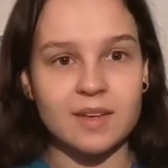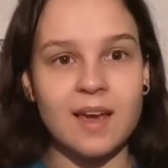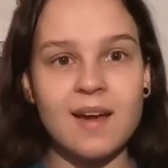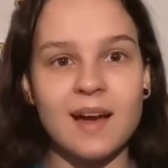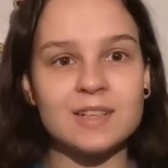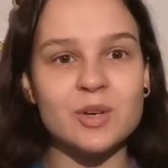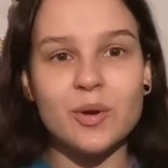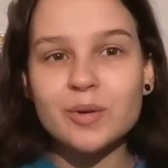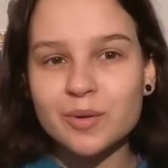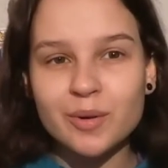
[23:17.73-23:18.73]
Yeah, I
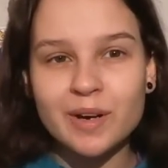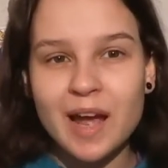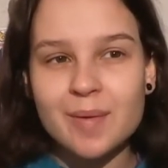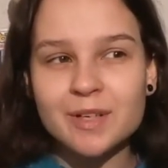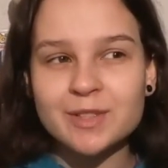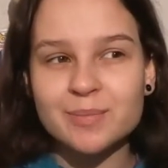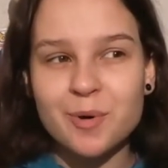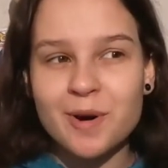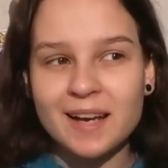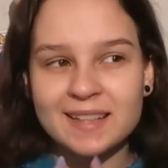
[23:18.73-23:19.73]
don't know how much
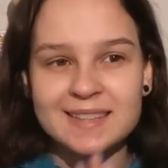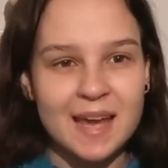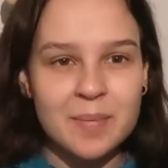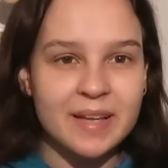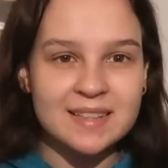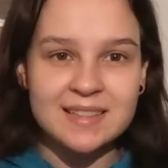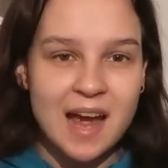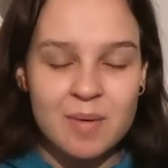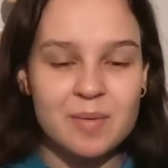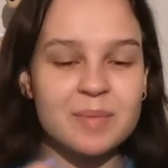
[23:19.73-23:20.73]
more I can say about this
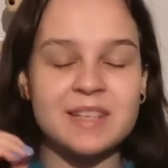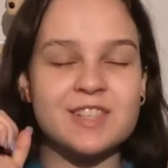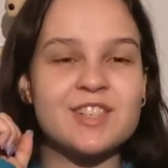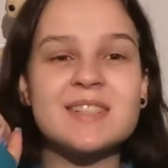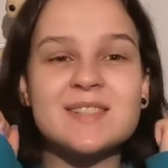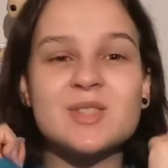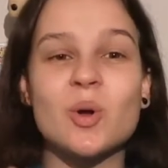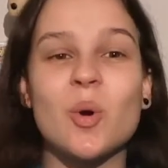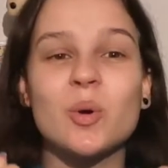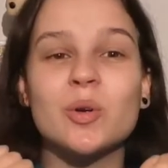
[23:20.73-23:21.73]
album. It's just
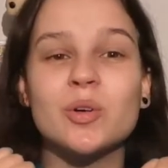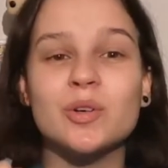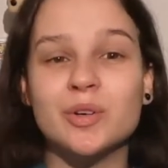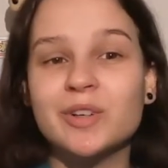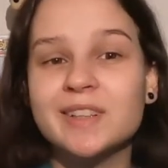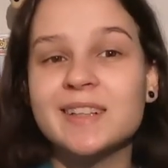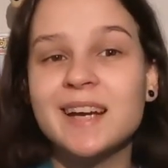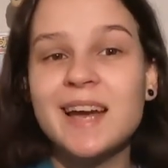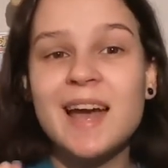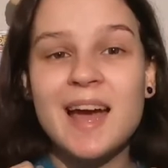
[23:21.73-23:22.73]
so good
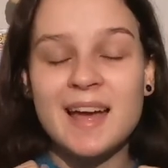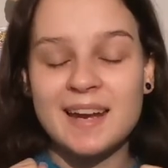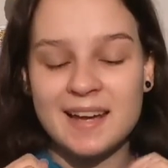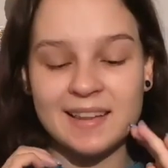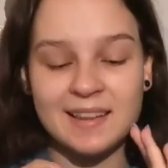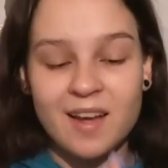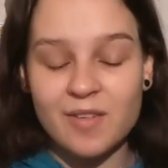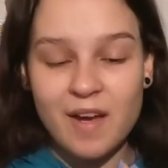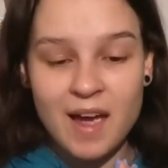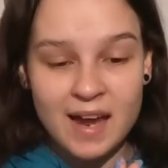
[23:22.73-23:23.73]
and I
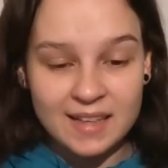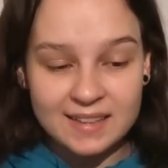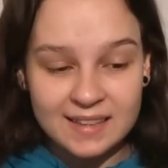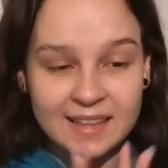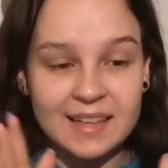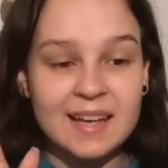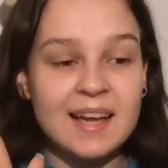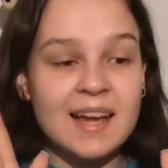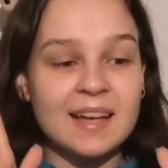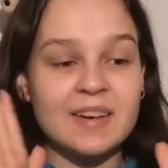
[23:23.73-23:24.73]
love Hayley
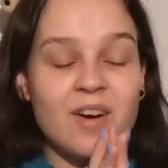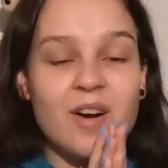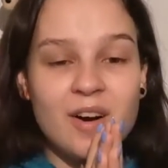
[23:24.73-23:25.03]
and